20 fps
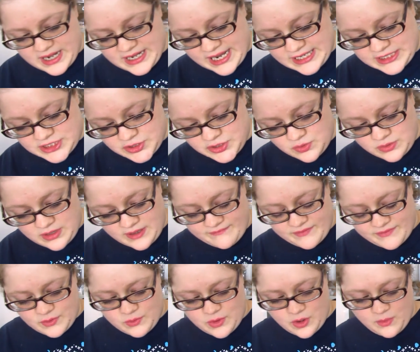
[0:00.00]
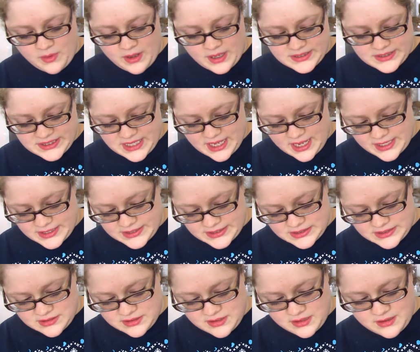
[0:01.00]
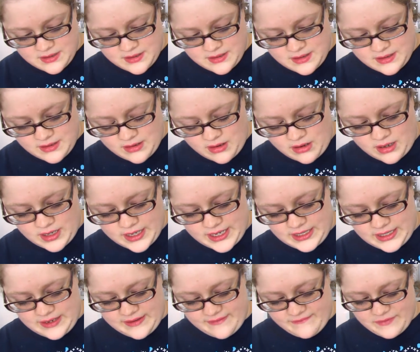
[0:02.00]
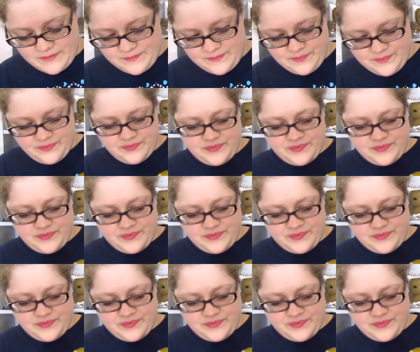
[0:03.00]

And I do love the robots, guys. Any of them.